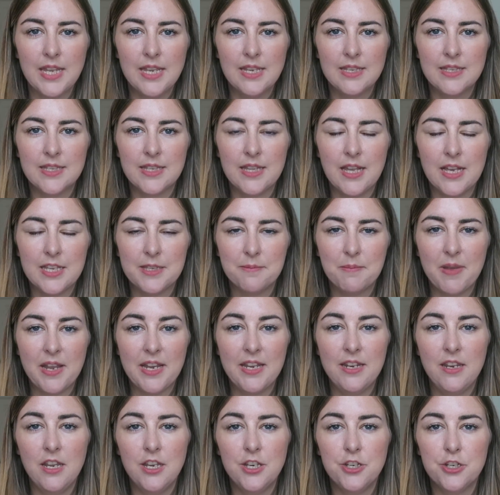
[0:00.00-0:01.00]
So that's my
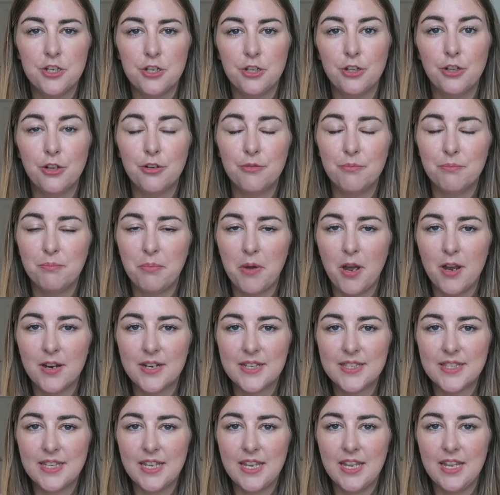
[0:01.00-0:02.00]
initial
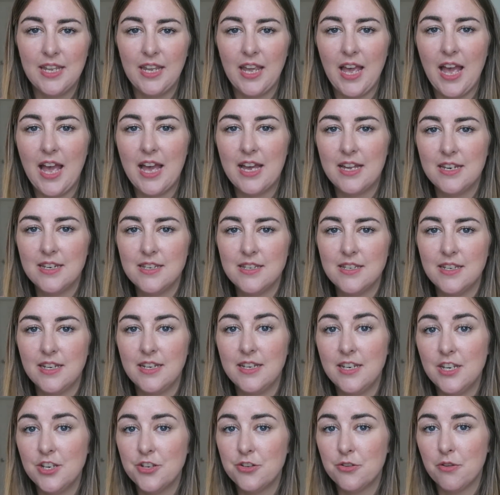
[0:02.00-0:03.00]
unboxing and
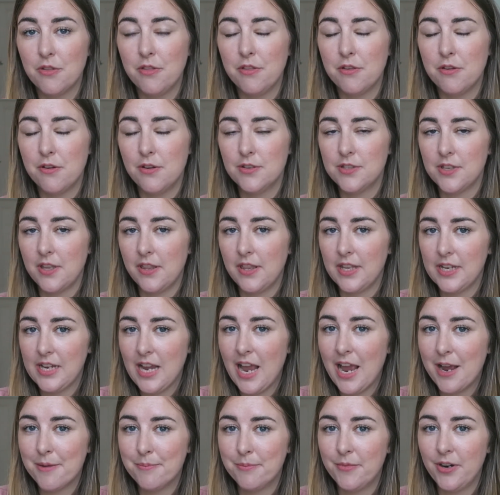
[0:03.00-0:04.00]
initial thoughts on the
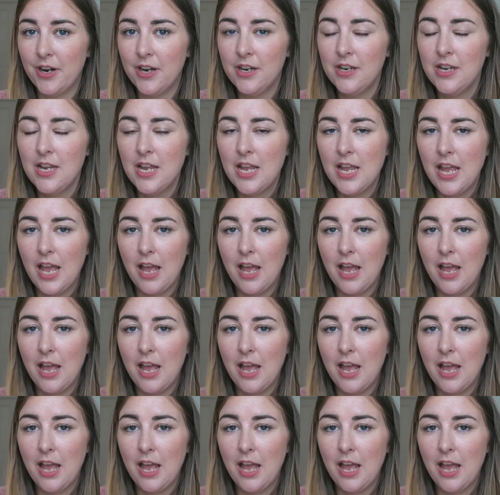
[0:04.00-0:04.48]
camera.